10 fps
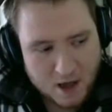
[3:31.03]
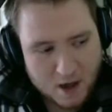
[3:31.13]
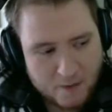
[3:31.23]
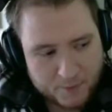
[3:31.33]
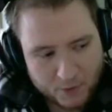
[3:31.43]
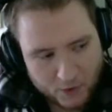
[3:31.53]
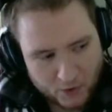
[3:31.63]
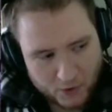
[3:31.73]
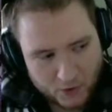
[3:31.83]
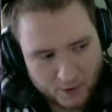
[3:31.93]

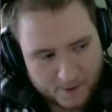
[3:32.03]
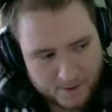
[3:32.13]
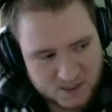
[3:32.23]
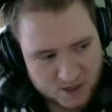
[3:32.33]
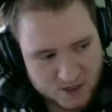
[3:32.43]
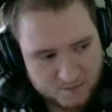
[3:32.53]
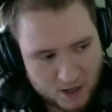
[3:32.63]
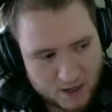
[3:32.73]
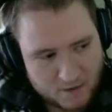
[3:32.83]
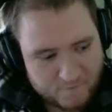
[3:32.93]
but so you
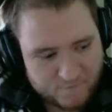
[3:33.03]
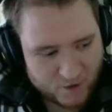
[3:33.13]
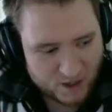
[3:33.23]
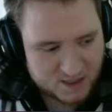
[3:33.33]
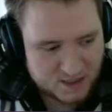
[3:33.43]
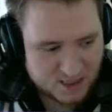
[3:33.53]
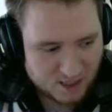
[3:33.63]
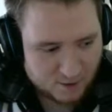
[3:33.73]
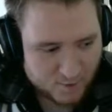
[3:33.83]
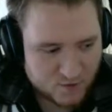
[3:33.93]
might find
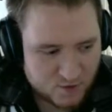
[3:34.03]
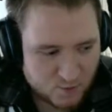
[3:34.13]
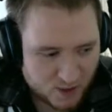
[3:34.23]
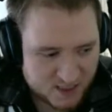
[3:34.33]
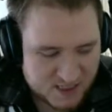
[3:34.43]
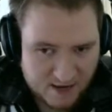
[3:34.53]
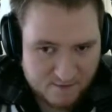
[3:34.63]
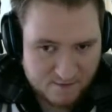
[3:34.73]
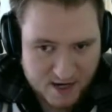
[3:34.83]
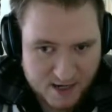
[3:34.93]
yourself, if you want to stay
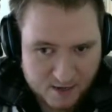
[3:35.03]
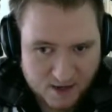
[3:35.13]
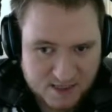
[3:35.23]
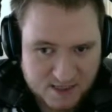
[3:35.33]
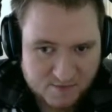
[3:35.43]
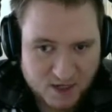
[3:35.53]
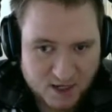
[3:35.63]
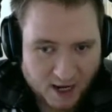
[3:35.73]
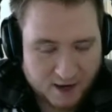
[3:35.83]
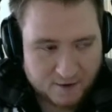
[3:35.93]
really aggressive, you're going
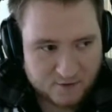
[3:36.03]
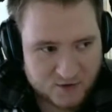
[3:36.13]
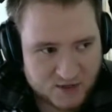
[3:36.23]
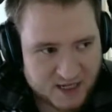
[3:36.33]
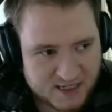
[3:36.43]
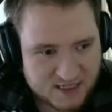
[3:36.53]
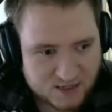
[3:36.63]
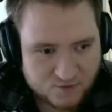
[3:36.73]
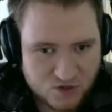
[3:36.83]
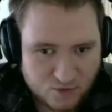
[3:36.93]
to have to get
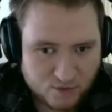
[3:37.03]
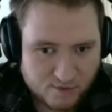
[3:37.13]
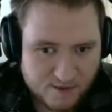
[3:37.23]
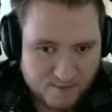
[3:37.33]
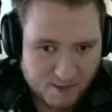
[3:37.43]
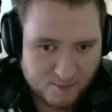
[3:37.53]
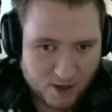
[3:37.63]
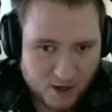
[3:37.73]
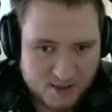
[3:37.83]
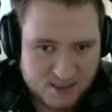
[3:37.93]
yourself 2 or 3 mana
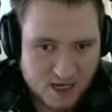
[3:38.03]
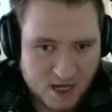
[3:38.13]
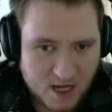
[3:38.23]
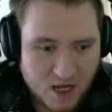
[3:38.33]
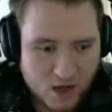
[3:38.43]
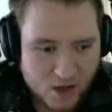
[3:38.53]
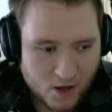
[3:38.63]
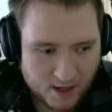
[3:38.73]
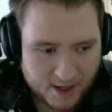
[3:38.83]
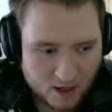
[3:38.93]
pots
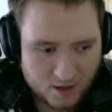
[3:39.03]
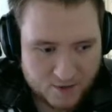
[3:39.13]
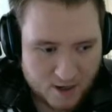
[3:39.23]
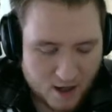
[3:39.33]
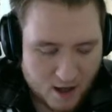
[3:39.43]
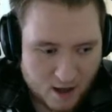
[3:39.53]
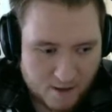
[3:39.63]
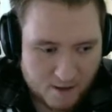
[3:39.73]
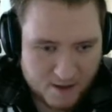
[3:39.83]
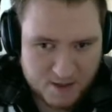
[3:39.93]
early on,
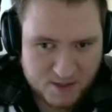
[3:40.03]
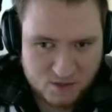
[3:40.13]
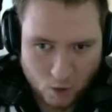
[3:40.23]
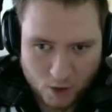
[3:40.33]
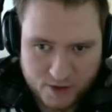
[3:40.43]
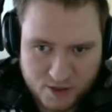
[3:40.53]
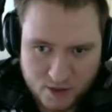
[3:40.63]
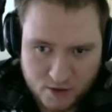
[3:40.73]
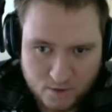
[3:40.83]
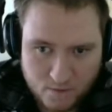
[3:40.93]
maybe just 1 or
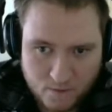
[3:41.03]
2